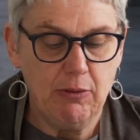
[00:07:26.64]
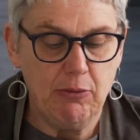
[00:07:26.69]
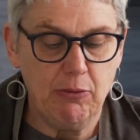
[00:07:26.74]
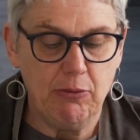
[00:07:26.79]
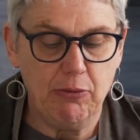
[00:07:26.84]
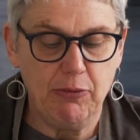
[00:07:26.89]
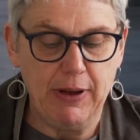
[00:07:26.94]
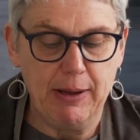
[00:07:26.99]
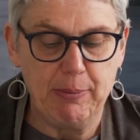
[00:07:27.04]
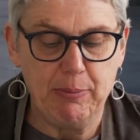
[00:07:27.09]

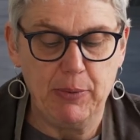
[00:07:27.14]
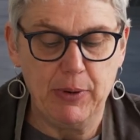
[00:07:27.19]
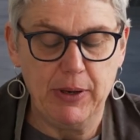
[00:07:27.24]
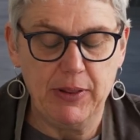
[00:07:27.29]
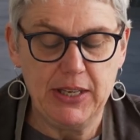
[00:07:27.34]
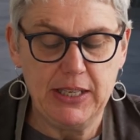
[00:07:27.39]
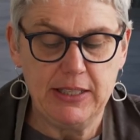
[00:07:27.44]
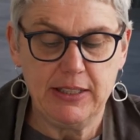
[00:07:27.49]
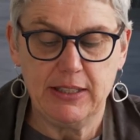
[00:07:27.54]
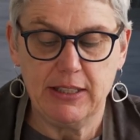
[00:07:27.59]
fabric,
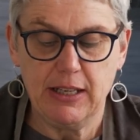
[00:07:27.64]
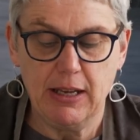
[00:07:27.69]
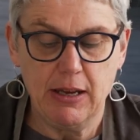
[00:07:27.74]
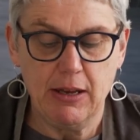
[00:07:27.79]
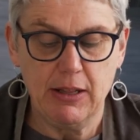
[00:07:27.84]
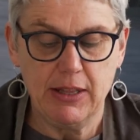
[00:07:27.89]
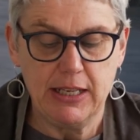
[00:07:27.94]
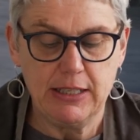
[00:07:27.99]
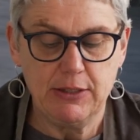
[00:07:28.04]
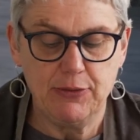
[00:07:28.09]

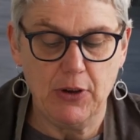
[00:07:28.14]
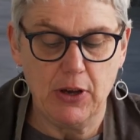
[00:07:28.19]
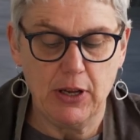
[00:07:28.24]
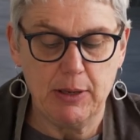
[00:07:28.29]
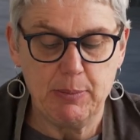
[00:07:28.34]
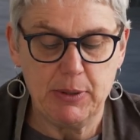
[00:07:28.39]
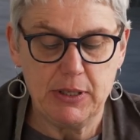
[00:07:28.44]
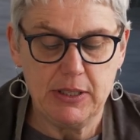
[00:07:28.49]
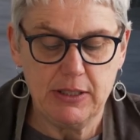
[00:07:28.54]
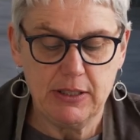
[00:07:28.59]
these
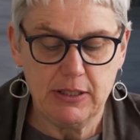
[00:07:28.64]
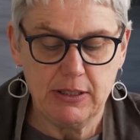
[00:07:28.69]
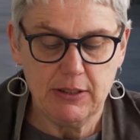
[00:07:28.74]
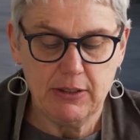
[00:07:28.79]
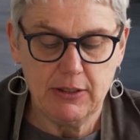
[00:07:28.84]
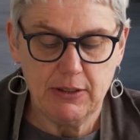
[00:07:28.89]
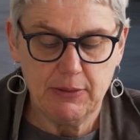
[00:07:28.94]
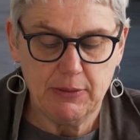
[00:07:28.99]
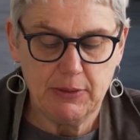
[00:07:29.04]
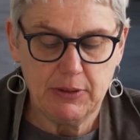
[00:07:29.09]
fibres,
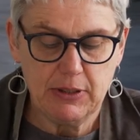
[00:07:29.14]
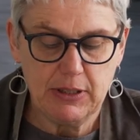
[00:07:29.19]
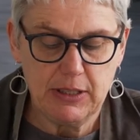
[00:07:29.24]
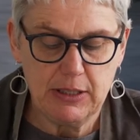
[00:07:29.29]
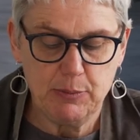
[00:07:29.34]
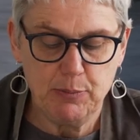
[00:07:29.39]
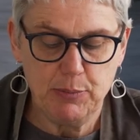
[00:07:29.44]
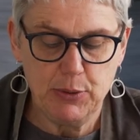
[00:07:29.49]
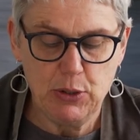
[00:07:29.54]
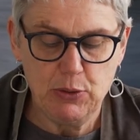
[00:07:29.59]

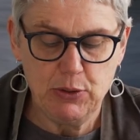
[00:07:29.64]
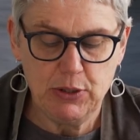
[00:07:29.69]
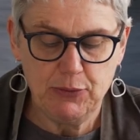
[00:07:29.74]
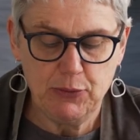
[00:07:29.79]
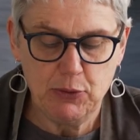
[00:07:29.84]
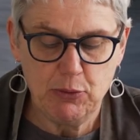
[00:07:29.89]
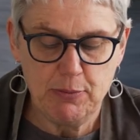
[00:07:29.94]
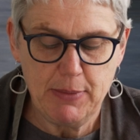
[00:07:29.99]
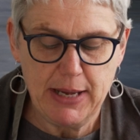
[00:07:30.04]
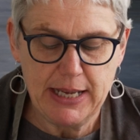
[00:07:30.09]
these
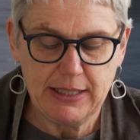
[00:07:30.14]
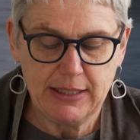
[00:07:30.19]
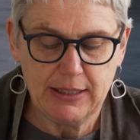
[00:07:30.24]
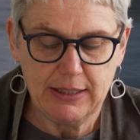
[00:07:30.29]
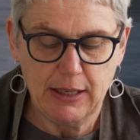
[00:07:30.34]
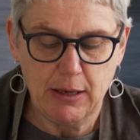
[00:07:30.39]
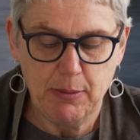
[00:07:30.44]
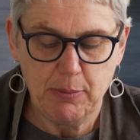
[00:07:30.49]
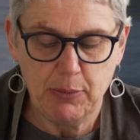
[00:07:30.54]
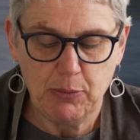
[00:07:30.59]
beautiful
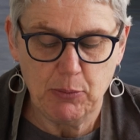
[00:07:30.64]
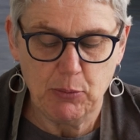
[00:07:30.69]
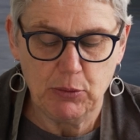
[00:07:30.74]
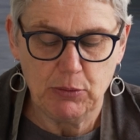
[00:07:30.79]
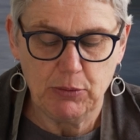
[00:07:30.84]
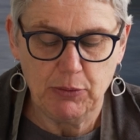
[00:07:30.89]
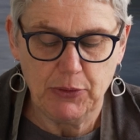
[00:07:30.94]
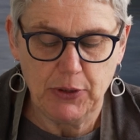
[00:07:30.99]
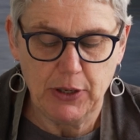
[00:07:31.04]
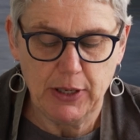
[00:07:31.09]
messed up
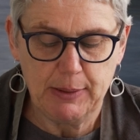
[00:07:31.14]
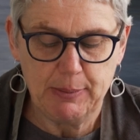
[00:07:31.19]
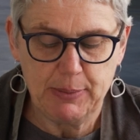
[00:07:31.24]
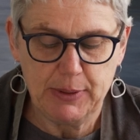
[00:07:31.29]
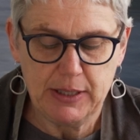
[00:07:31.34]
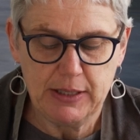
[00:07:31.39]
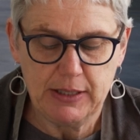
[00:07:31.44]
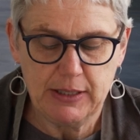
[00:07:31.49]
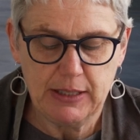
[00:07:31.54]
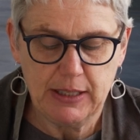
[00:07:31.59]
wool
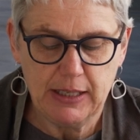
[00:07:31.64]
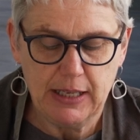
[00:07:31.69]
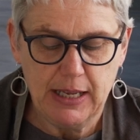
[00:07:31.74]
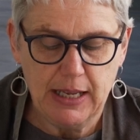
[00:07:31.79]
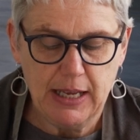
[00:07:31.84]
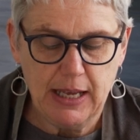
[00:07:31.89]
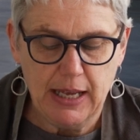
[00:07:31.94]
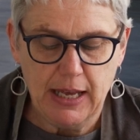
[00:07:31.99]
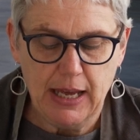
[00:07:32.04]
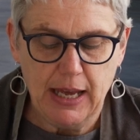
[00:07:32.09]
fibres,
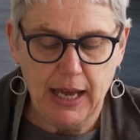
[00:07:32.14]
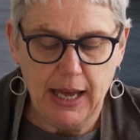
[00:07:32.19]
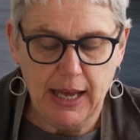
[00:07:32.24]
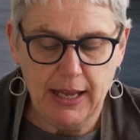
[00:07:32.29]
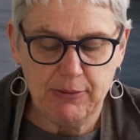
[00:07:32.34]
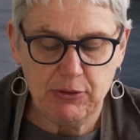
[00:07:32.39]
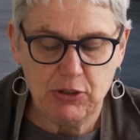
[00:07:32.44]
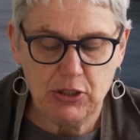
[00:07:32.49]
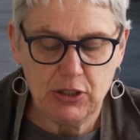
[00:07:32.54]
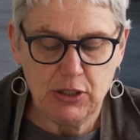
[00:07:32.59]

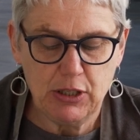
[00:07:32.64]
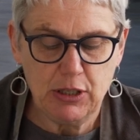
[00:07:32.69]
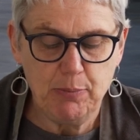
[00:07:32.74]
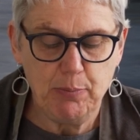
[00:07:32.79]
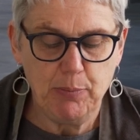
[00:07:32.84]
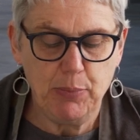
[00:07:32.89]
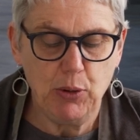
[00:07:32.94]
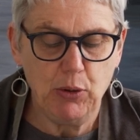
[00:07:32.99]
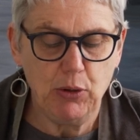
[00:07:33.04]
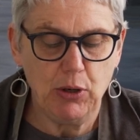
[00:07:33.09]
and just going to
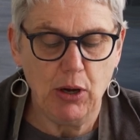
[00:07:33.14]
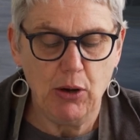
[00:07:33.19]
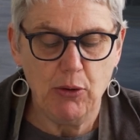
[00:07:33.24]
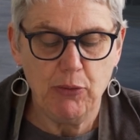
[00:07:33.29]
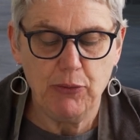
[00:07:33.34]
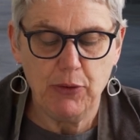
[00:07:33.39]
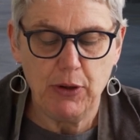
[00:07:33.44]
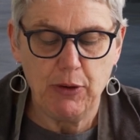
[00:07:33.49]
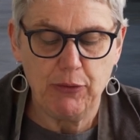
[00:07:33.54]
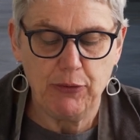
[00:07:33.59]
pull
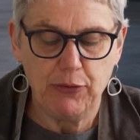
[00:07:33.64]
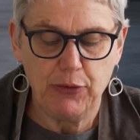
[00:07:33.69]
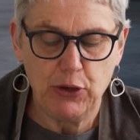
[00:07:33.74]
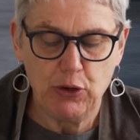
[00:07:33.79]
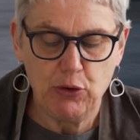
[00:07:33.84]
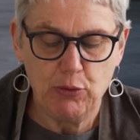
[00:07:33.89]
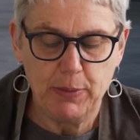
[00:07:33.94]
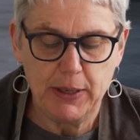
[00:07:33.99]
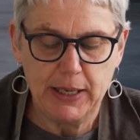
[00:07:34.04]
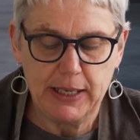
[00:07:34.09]
off a
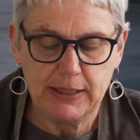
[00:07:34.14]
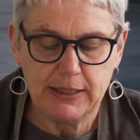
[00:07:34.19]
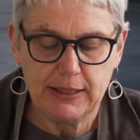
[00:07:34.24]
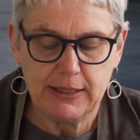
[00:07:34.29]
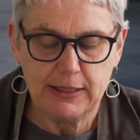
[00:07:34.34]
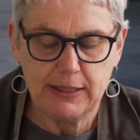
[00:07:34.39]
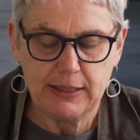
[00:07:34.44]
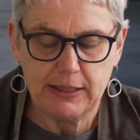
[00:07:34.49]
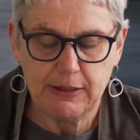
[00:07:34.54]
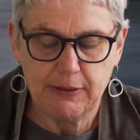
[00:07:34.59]
few
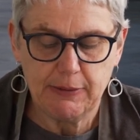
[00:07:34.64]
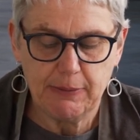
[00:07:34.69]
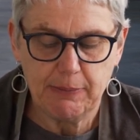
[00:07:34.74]
bits.